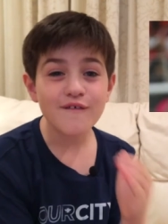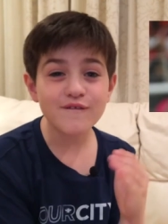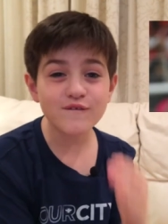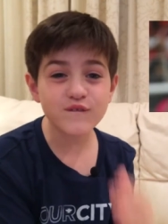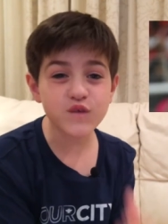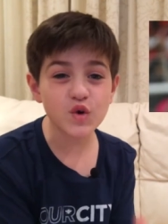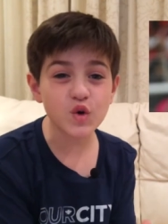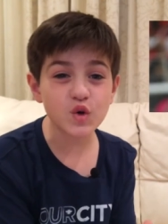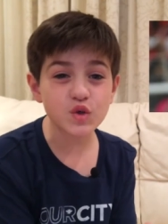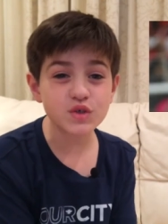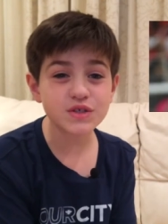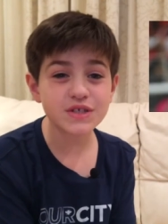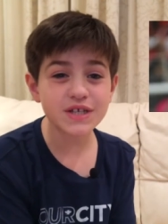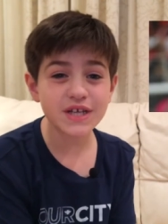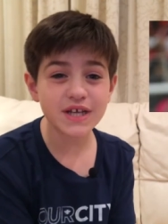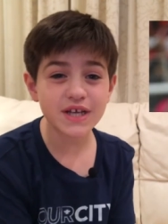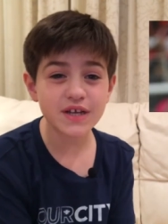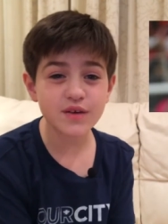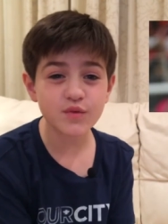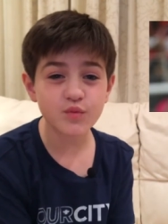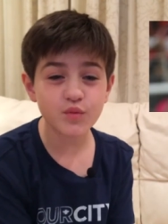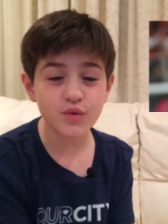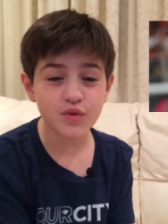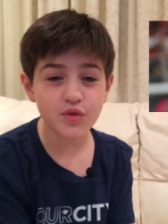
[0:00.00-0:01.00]

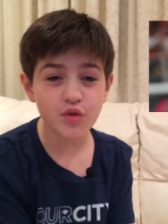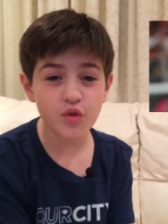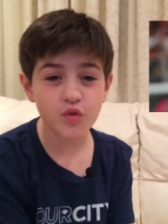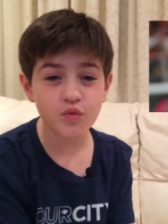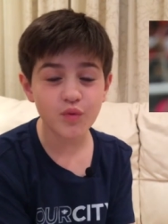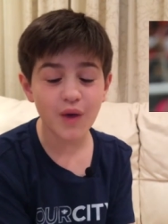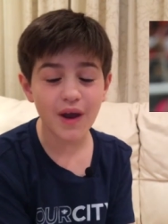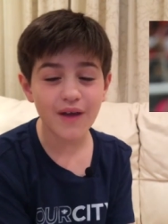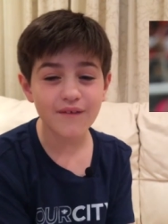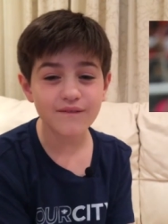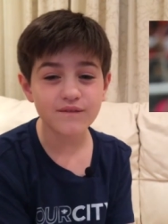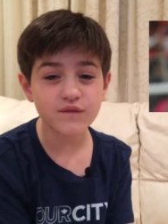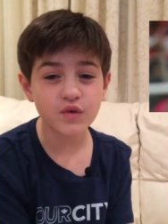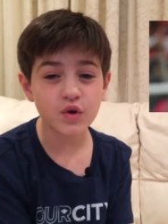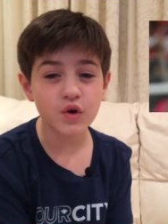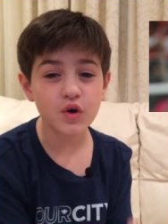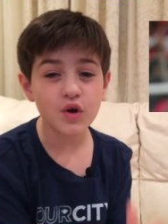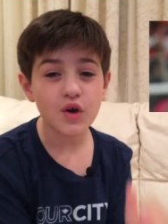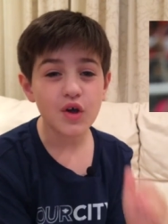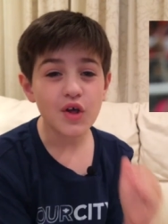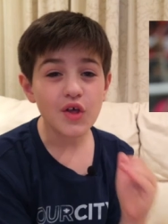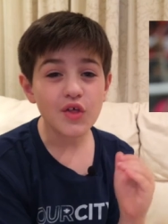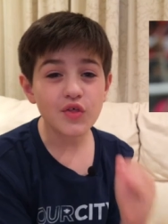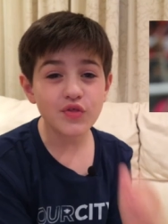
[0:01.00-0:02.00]
14 with his right
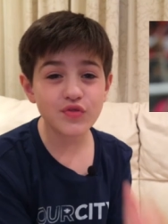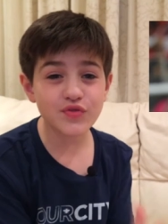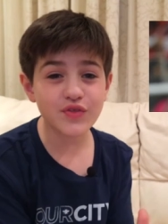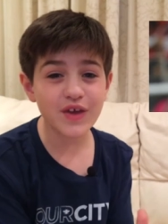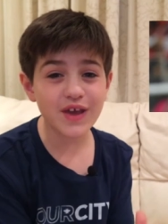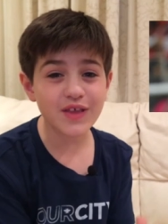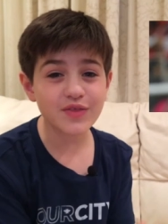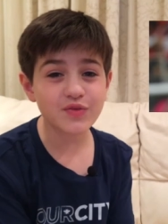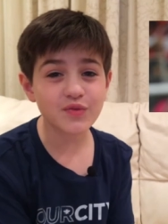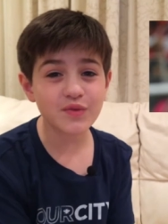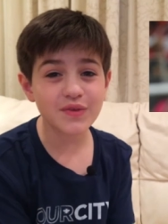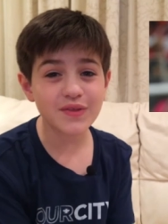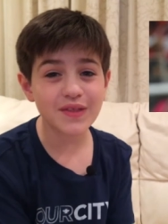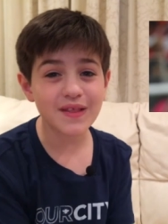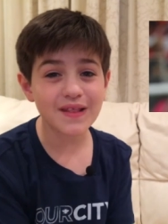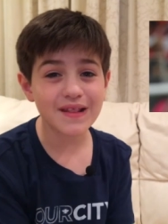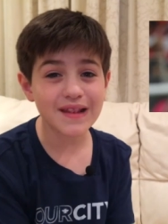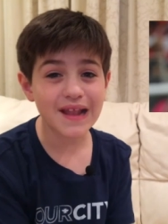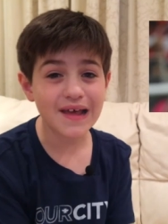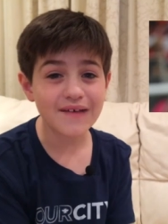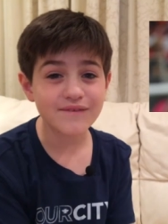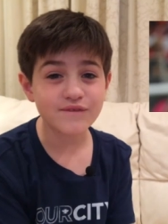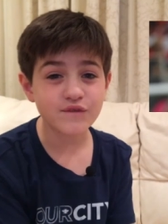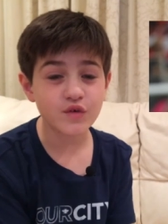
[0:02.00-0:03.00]
foot, 6 with his
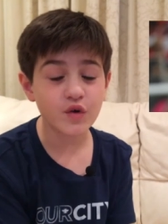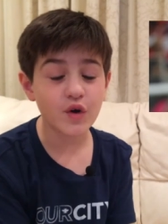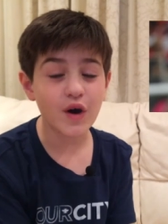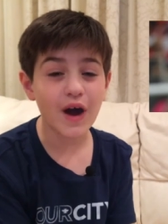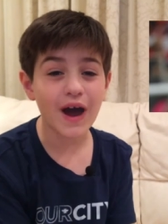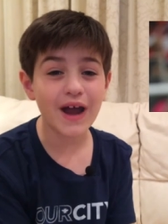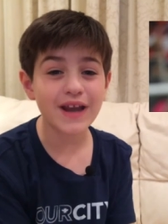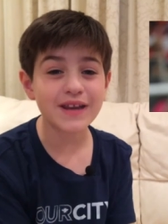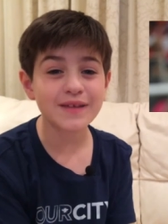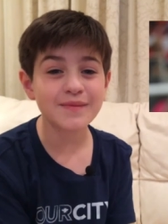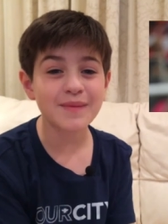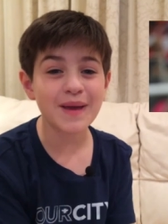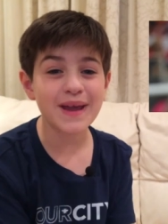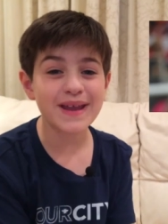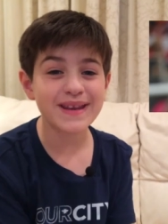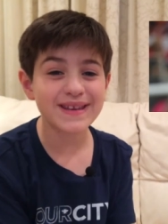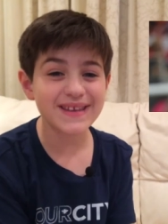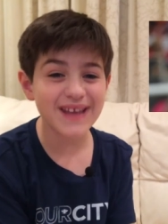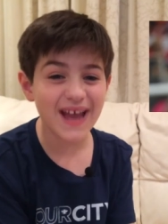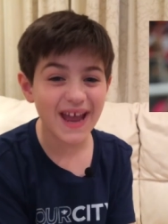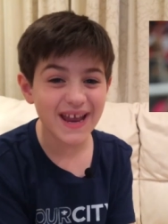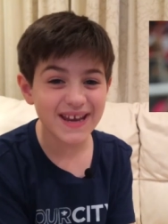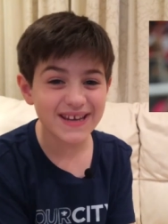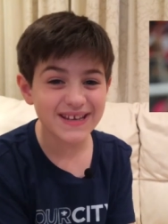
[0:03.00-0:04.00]
left foot and he made
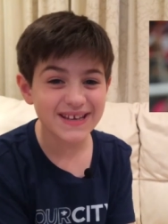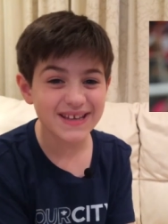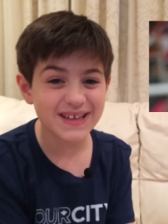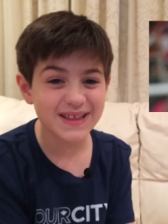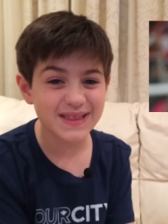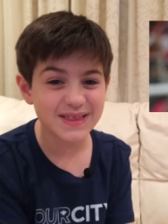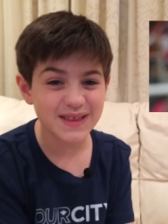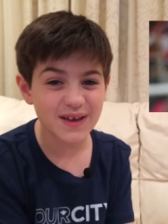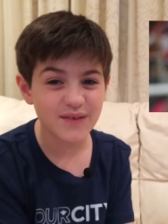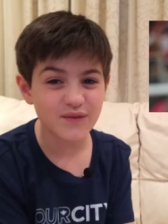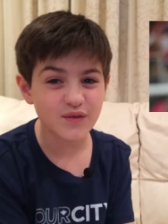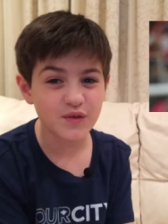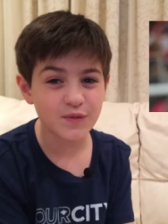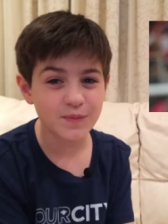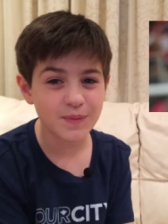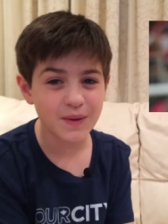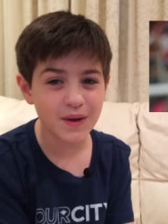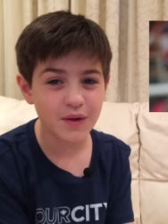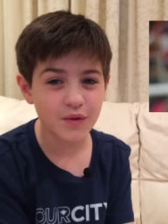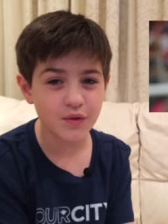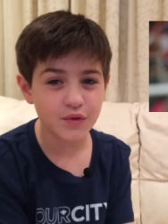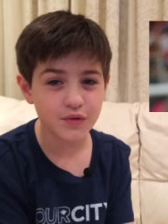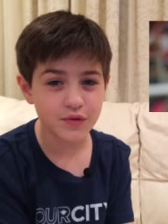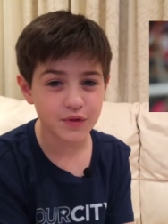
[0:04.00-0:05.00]
97
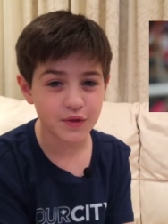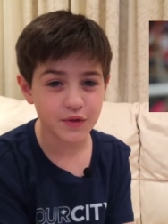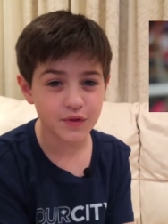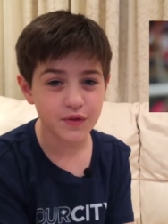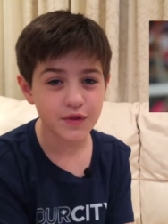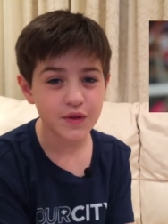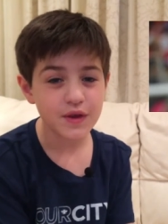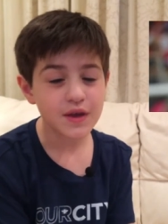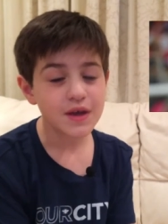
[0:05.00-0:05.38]
appearances,